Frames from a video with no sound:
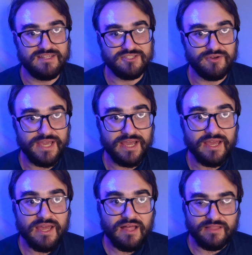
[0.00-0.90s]
it's
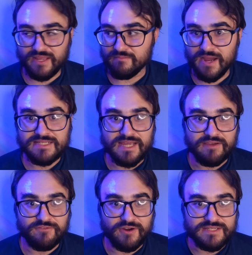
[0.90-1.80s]
okay. Like in my
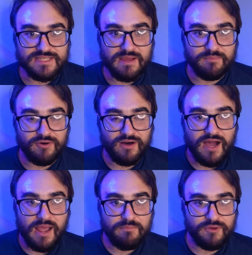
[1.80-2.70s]
tank, for example,
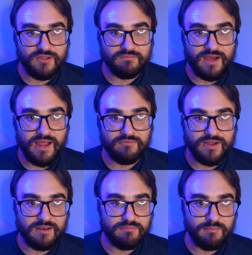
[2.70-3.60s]
I put my
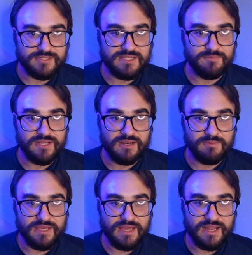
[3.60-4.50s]
red bubble tip
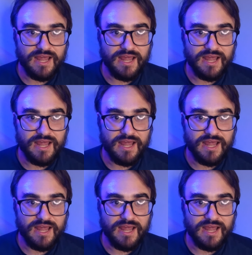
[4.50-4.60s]
anemone in